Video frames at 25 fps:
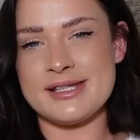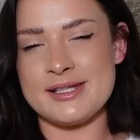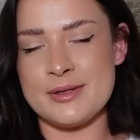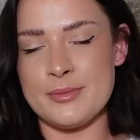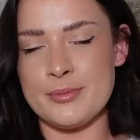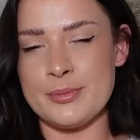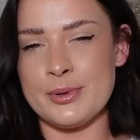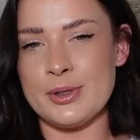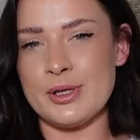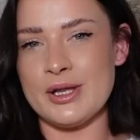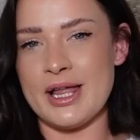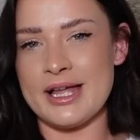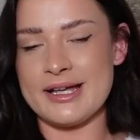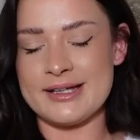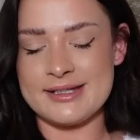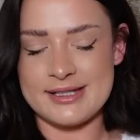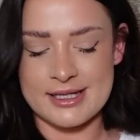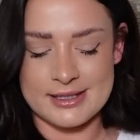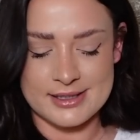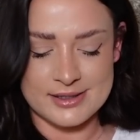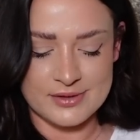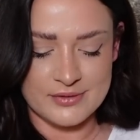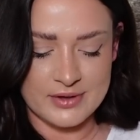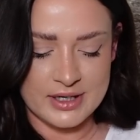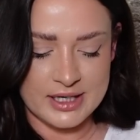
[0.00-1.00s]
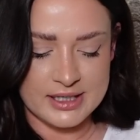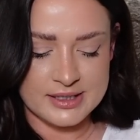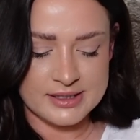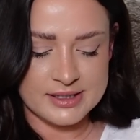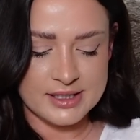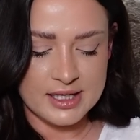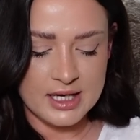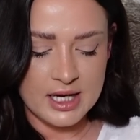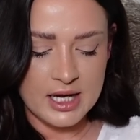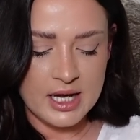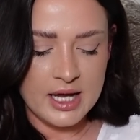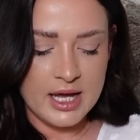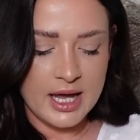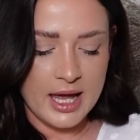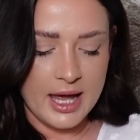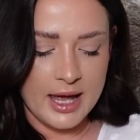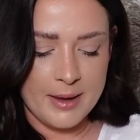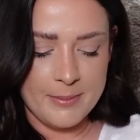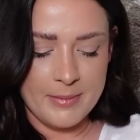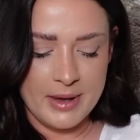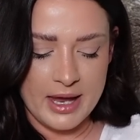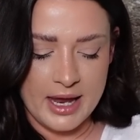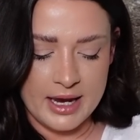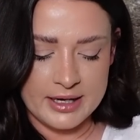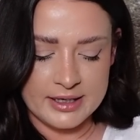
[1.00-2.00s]
simple accessories
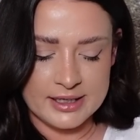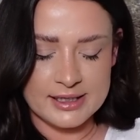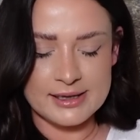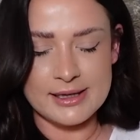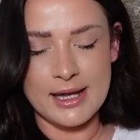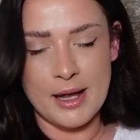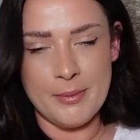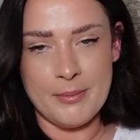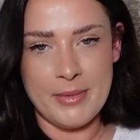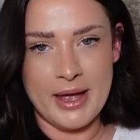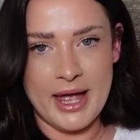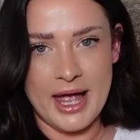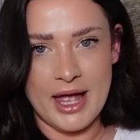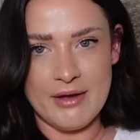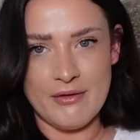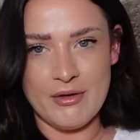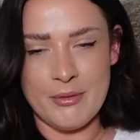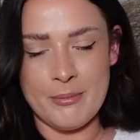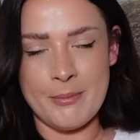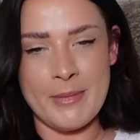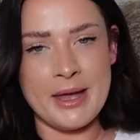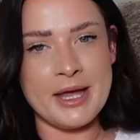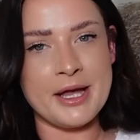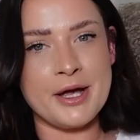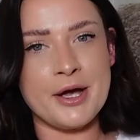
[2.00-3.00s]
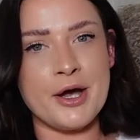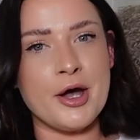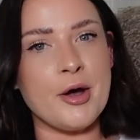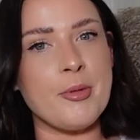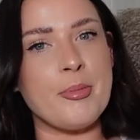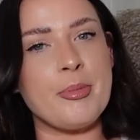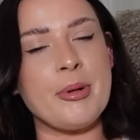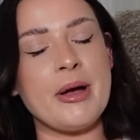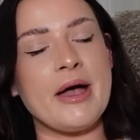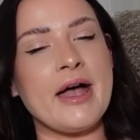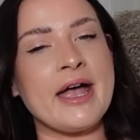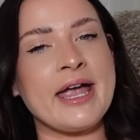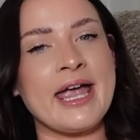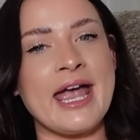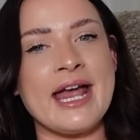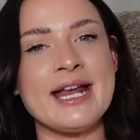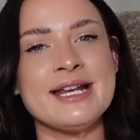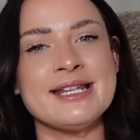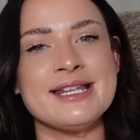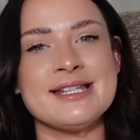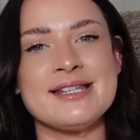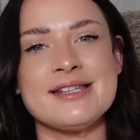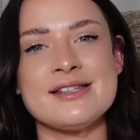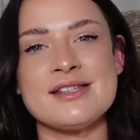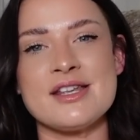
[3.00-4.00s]
and glam hair and makeup. But
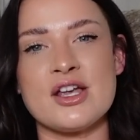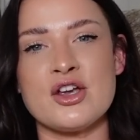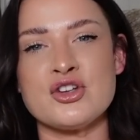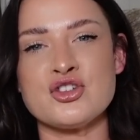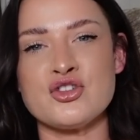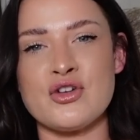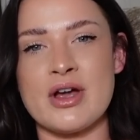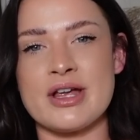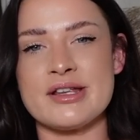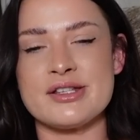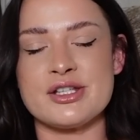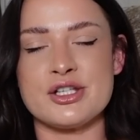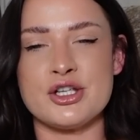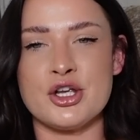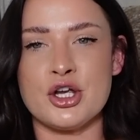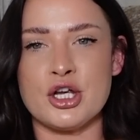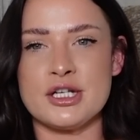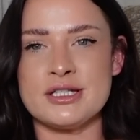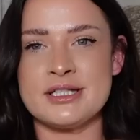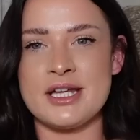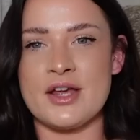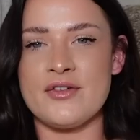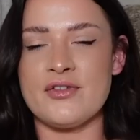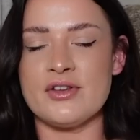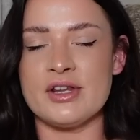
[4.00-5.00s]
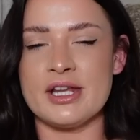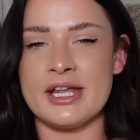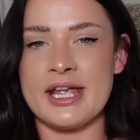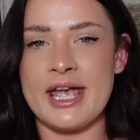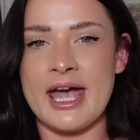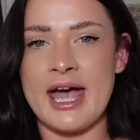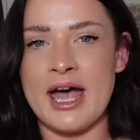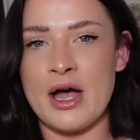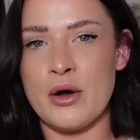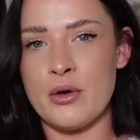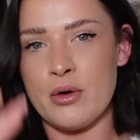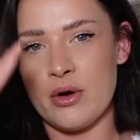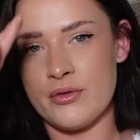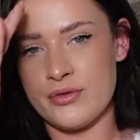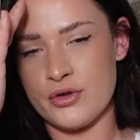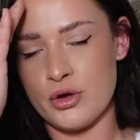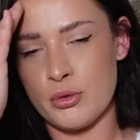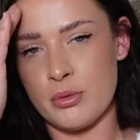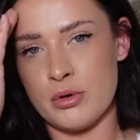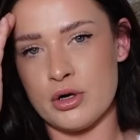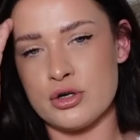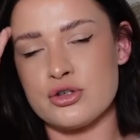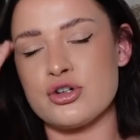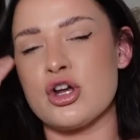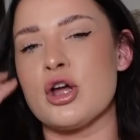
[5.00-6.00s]
again, this is a dress that you could definitely get out of your
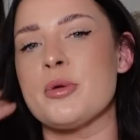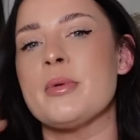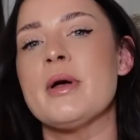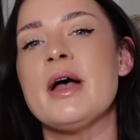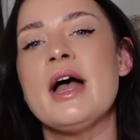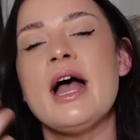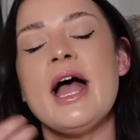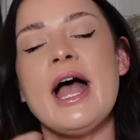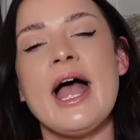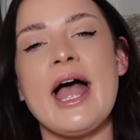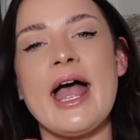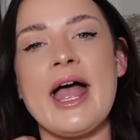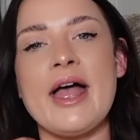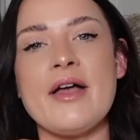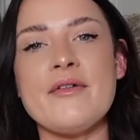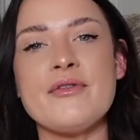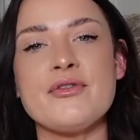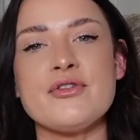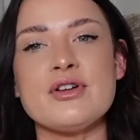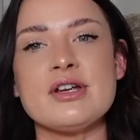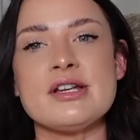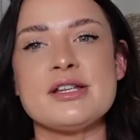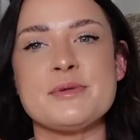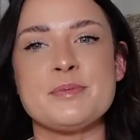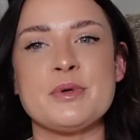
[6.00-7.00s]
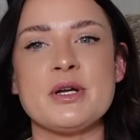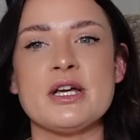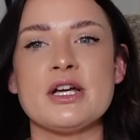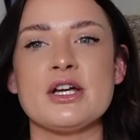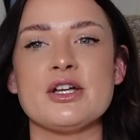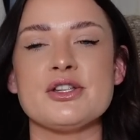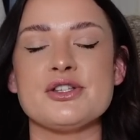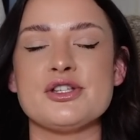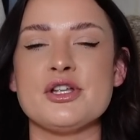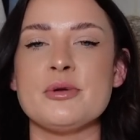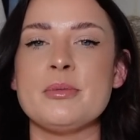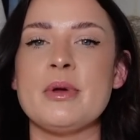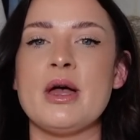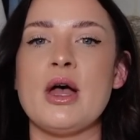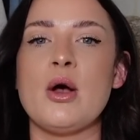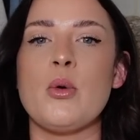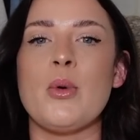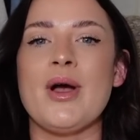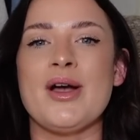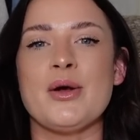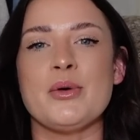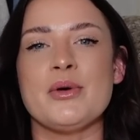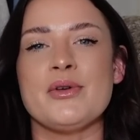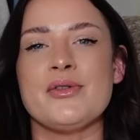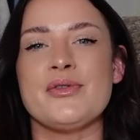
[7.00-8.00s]
wardrobe every spring, summer,
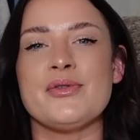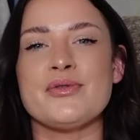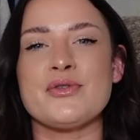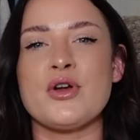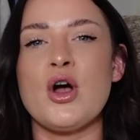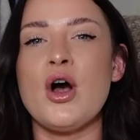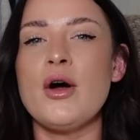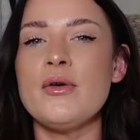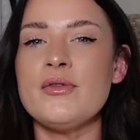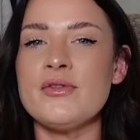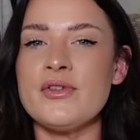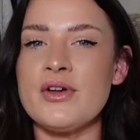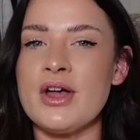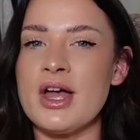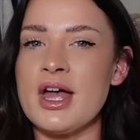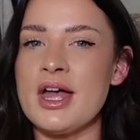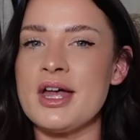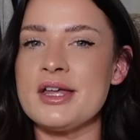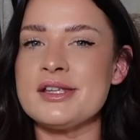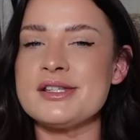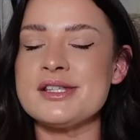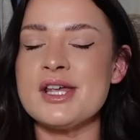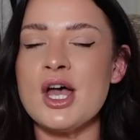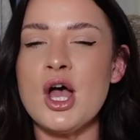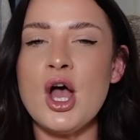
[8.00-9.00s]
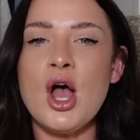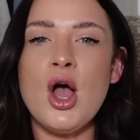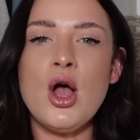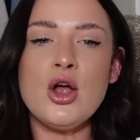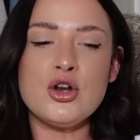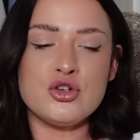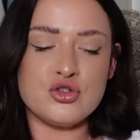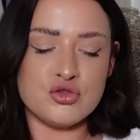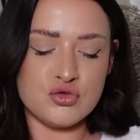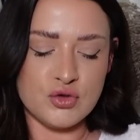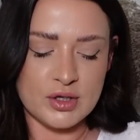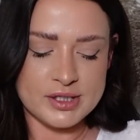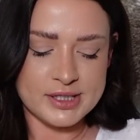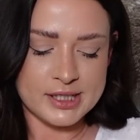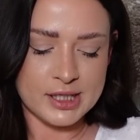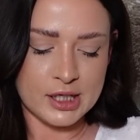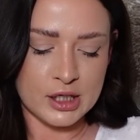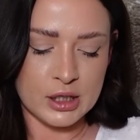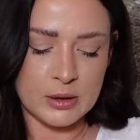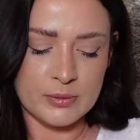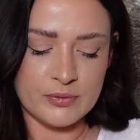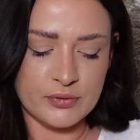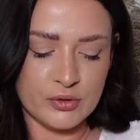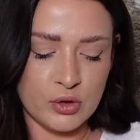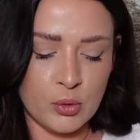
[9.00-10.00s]
wear it with Converse, dress it
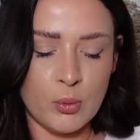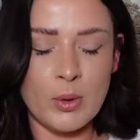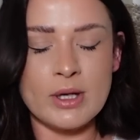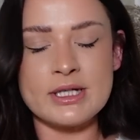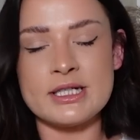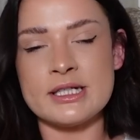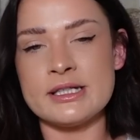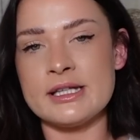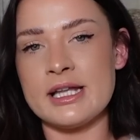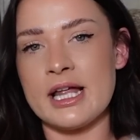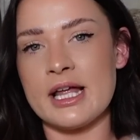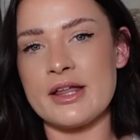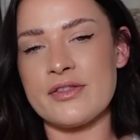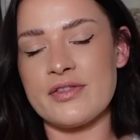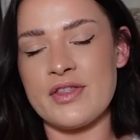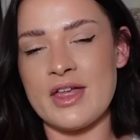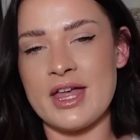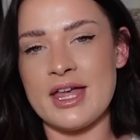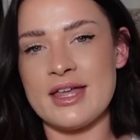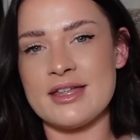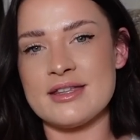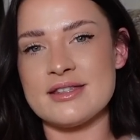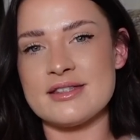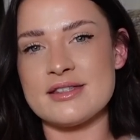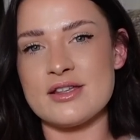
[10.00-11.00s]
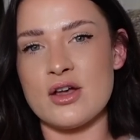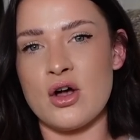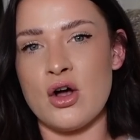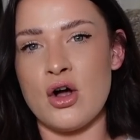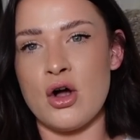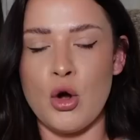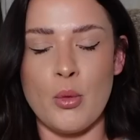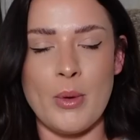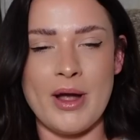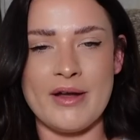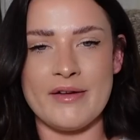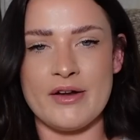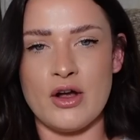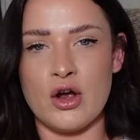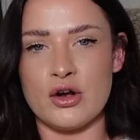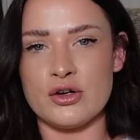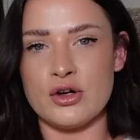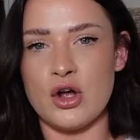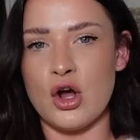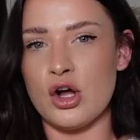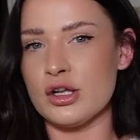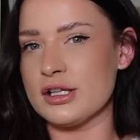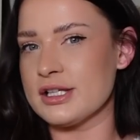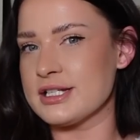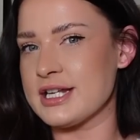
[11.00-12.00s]
up for a wedding like this, or wear it on
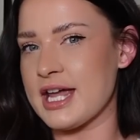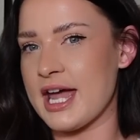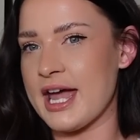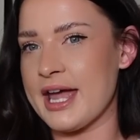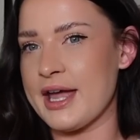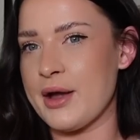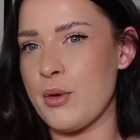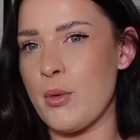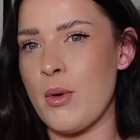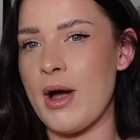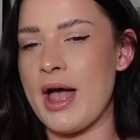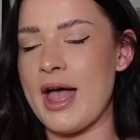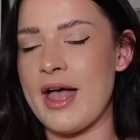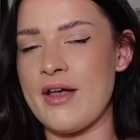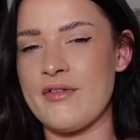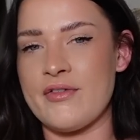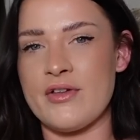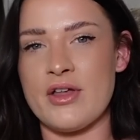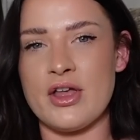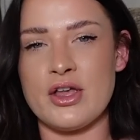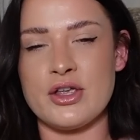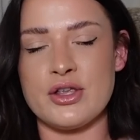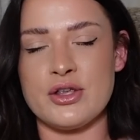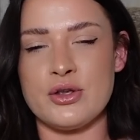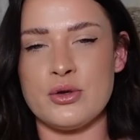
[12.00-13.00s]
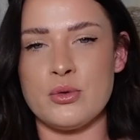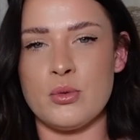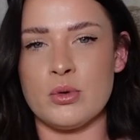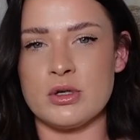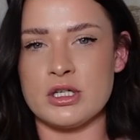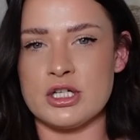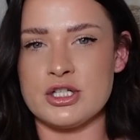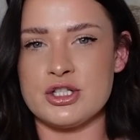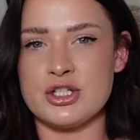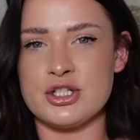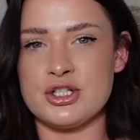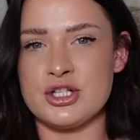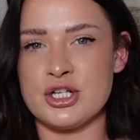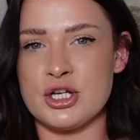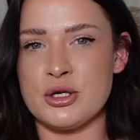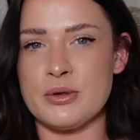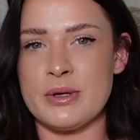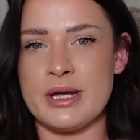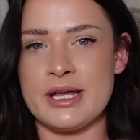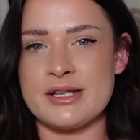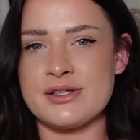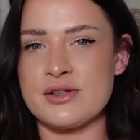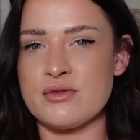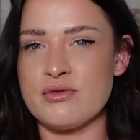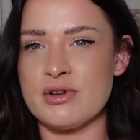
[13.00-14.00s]
holiday, whatever you wanted to do.
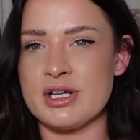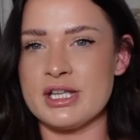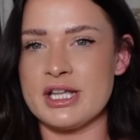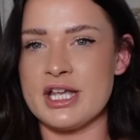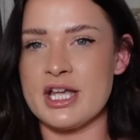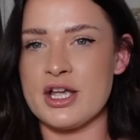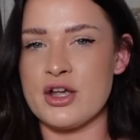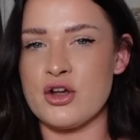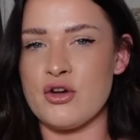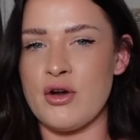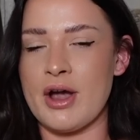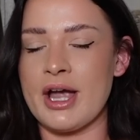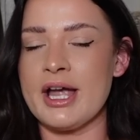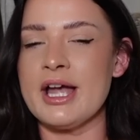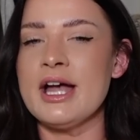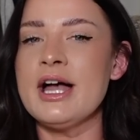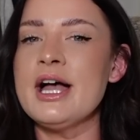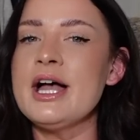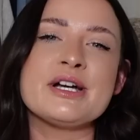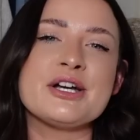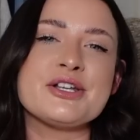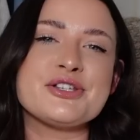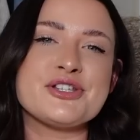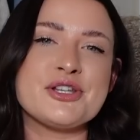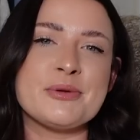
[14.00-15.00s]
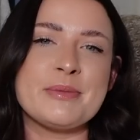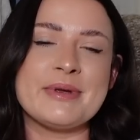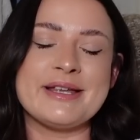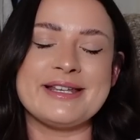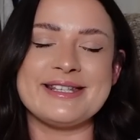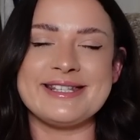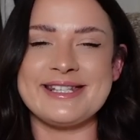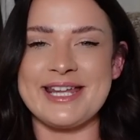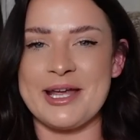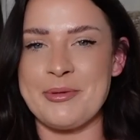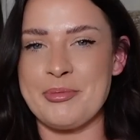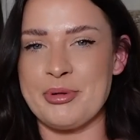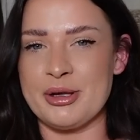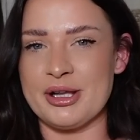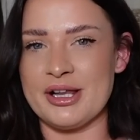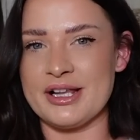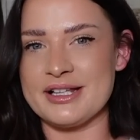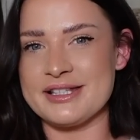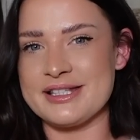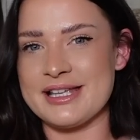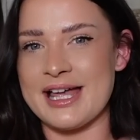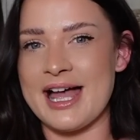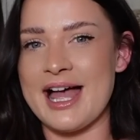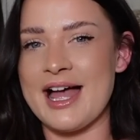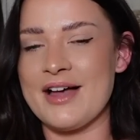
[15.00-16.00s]
It's a really great summer staple
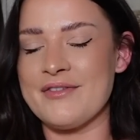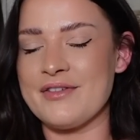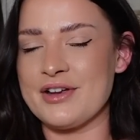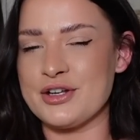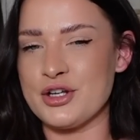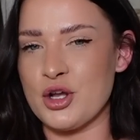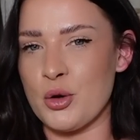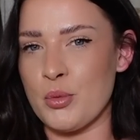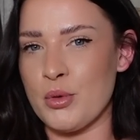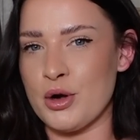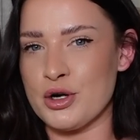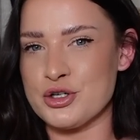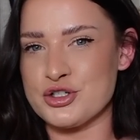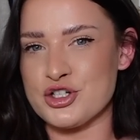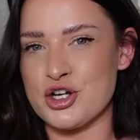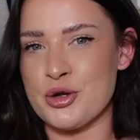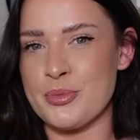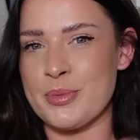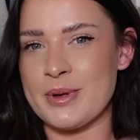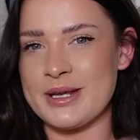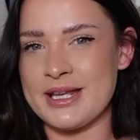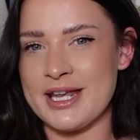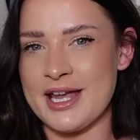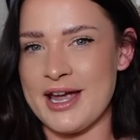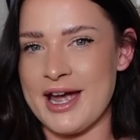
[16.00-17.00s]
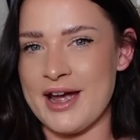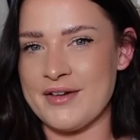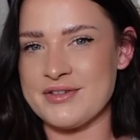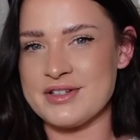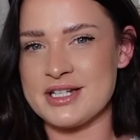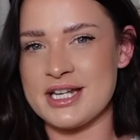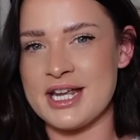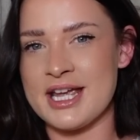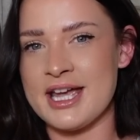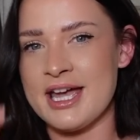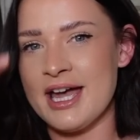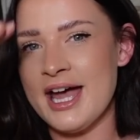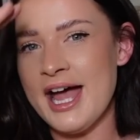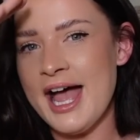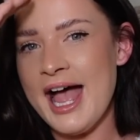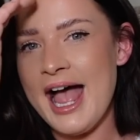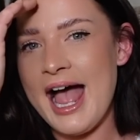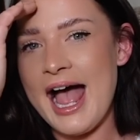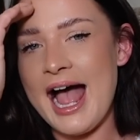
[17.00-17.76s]
to have in your wardrobe year after year.